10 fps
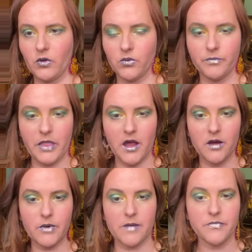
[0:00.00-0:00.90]
Cool.
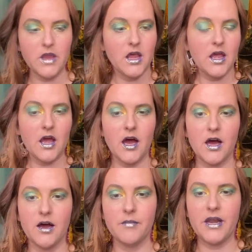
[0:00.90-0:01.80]
All right.
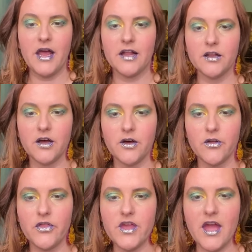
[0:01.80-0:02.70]
And
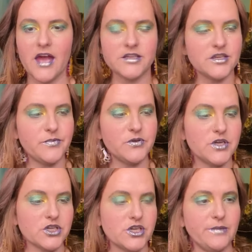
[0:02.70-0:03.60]
hello, the Edgy
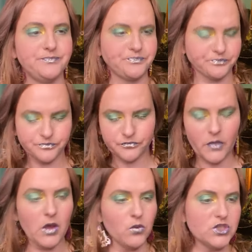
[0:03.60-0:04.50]
Beautician.
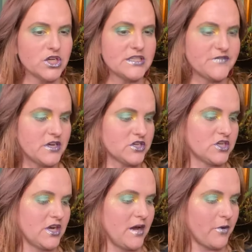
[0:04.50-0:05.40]
We're just
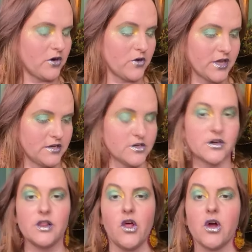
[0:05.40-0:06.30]
finishing up our quick and
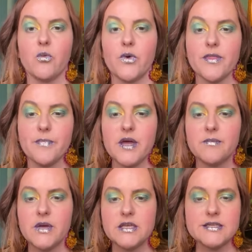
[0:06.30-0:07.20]
dirty look with
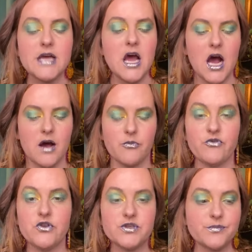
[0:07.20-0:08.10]
pigments.
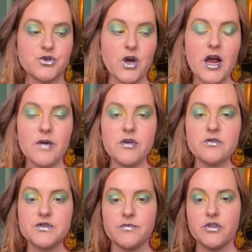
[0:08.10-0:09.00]
We've used them dry, we
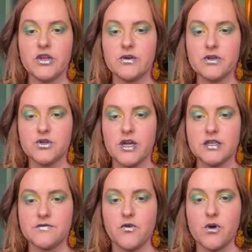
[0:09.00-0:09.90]
used them with liquid
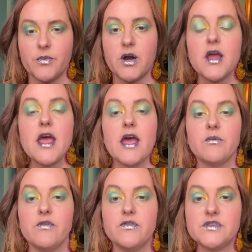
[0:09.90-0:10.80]
transformer,
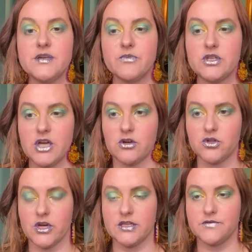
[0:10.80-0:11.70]
and we've used them with gel
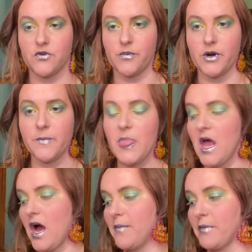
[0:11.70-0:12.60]
transformer.
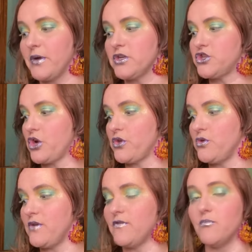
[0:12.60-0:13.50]
I'm going to show
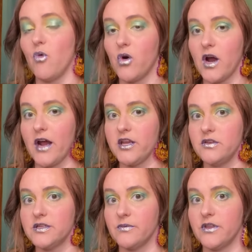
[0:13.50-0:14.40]
you even more how to
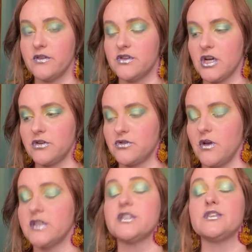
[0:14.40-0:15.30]
use it with
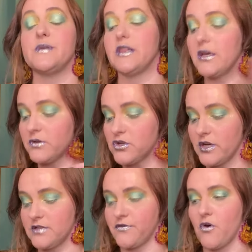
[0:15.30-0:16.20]
liquid
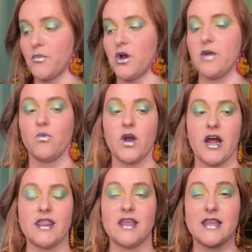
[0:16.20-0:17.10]
transformer, and what
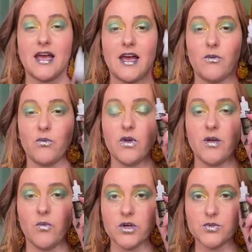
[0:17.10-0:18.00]
I think that
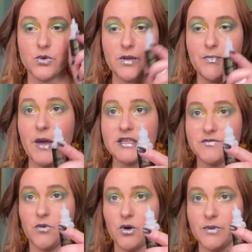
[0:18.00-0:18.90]
it works really
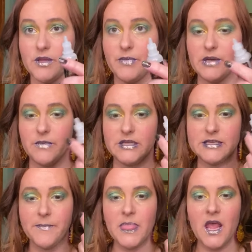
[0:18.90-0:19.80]
best for with the pigments.